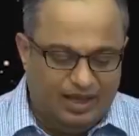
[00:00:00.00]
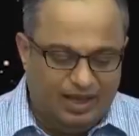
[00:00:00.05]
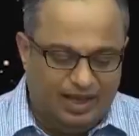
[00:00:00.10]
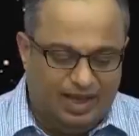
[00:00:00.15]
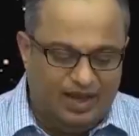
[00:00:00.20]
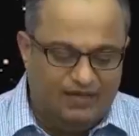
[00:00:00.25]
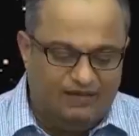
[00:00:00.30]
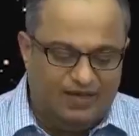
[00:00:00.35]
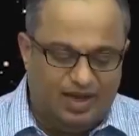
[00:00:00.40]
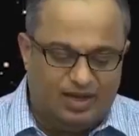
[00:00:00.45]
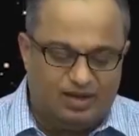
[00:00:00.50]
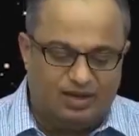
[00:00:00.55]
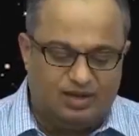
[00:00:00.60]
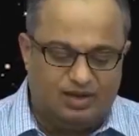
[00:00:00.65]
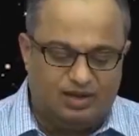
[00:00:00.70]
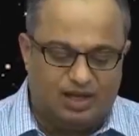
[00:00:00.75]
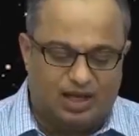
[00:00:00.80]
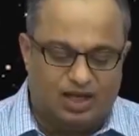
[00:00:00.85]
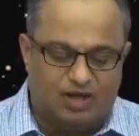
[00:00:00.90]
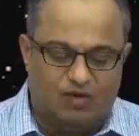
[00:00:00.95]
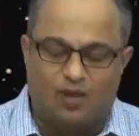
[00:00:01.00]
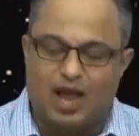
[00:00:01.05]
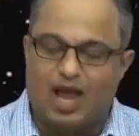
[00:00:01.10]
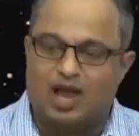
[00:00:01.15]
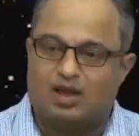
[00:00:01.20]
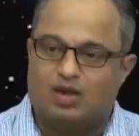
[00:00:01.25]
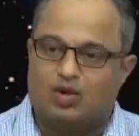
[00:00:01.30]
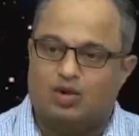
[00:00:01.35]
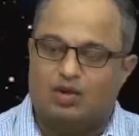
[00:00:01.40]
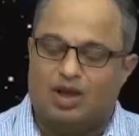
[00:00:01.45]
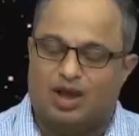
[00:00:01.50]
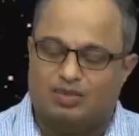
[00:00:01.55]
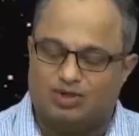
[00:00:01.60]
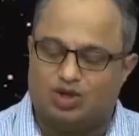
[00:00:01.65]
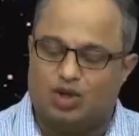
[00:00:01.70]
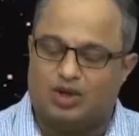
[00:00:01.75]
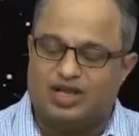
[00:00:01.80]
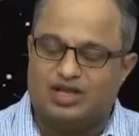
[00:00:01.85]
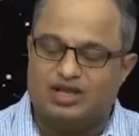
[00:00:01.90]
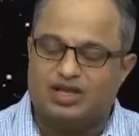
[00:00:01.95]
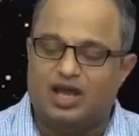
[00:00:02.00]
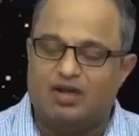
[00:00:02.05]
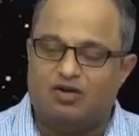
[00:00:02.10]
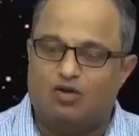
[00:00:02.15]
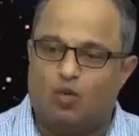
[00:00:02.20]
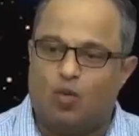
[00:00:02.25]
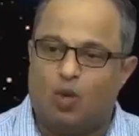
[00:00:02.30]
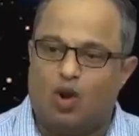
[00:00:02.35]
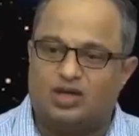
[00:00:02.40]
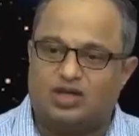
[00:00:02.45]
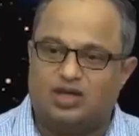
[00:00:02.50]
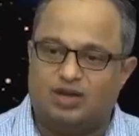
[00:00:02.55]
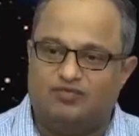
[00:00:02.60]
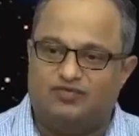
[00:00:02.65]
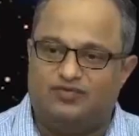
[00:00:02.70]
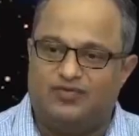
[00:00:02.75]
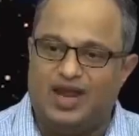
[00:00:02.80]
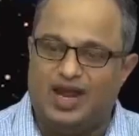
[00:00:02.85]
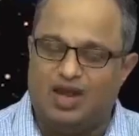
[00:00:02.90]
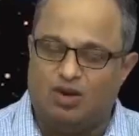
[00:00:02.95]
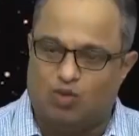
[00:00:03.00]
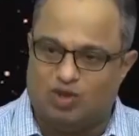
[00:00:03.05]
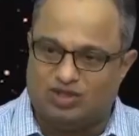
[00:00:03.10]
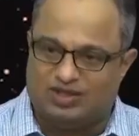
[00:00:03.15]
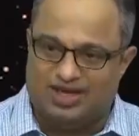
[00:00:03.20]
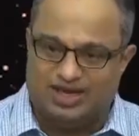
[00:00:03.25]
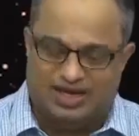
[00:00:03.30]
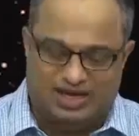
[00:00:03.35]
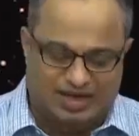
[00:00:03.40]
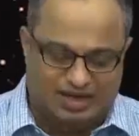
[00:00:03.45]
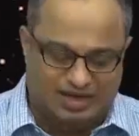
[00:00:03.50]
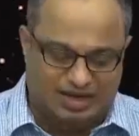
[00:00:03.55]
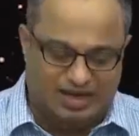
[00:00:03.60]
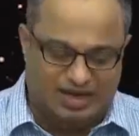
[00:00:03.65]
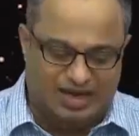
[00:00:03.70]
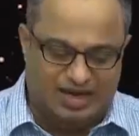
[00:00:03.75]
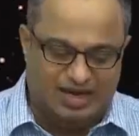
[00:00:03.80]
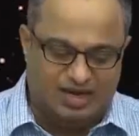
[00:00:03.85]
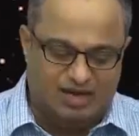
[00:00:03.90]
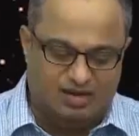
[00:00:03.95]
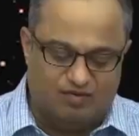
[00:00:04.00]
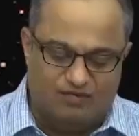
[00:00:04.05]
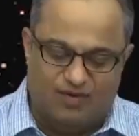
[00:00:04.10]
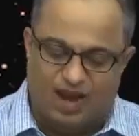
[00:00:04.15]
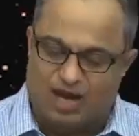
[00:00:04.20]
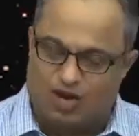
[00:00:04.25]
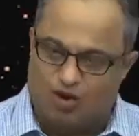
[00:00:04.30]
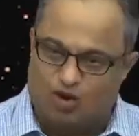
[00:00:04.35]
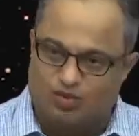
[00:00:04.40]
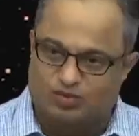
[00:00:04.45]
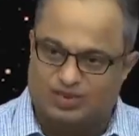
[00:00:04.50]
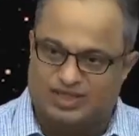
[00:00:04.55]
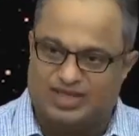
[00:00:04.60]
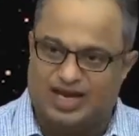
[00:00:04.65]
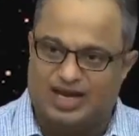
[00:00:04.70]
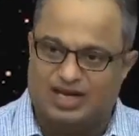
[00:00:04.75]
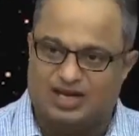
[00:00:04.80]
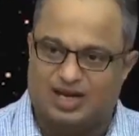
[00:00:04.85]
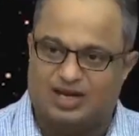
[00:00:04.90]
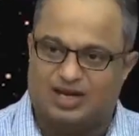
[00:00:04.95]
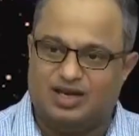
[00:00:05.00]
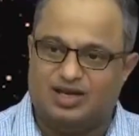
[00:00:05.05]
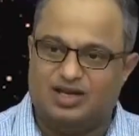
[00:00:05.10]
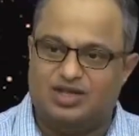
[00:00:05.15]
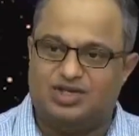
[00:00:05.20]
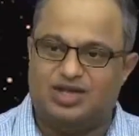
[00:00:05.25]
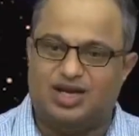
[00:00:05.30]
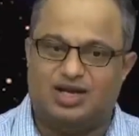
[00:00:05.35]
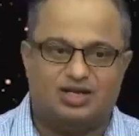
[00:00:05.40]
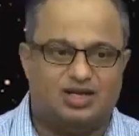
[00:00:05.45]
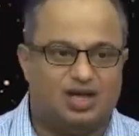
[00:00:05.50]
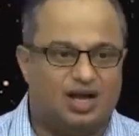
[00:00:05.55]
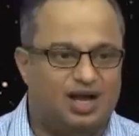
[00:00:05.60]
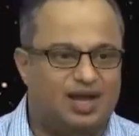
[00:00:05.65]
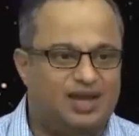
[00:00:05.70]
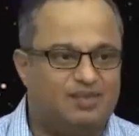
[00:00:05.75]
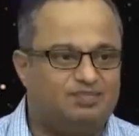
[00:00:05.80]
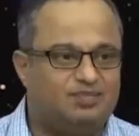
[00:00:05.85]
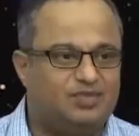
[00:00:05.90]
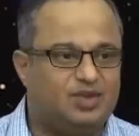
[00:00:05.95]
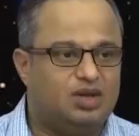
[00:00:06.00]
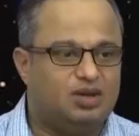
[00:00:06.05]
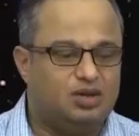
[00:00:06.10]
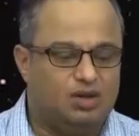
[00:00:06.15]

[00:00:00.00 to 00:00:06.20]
given that the quantum field was in vacuum state at initial time,